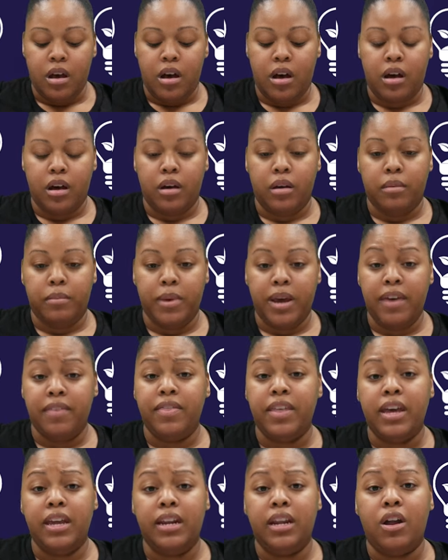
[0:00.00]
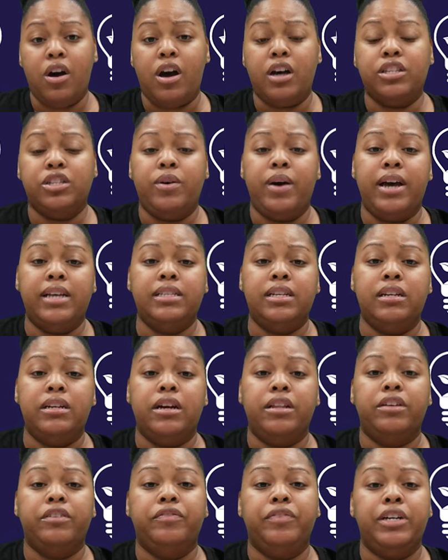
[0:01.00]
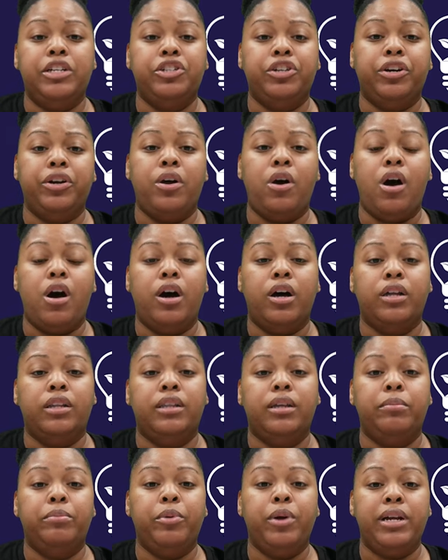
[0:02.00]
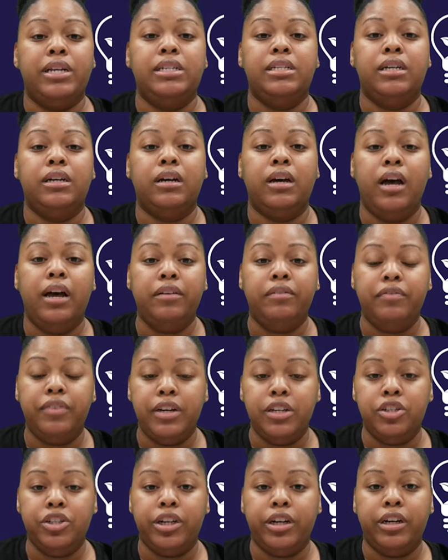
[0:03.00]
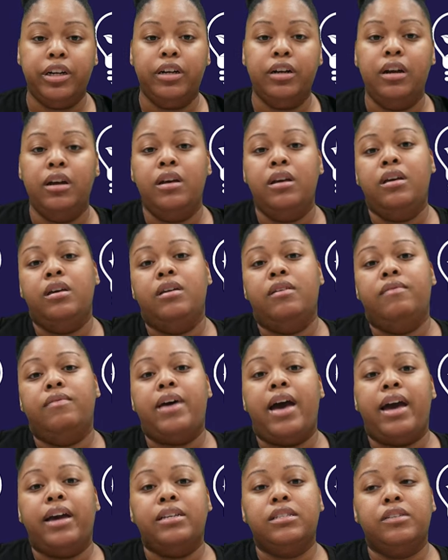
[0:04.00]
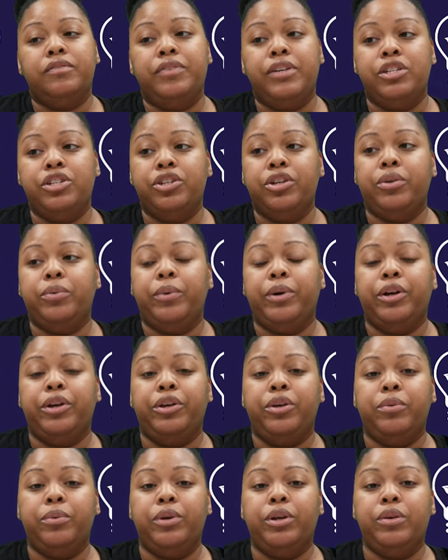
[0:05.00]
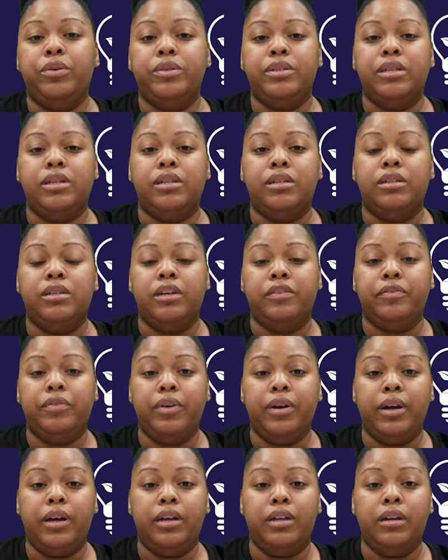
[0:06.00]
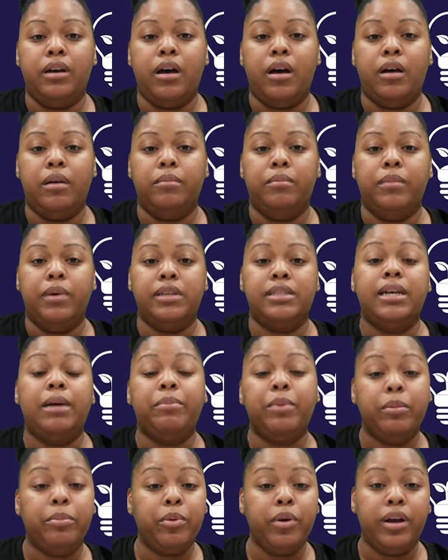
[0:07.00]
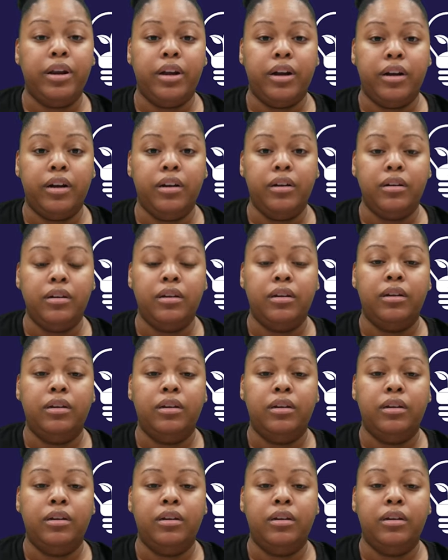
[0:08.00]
Um, and then it also has another feature called the print to cut feature that is a feature where you will use a different, um, a separate printer.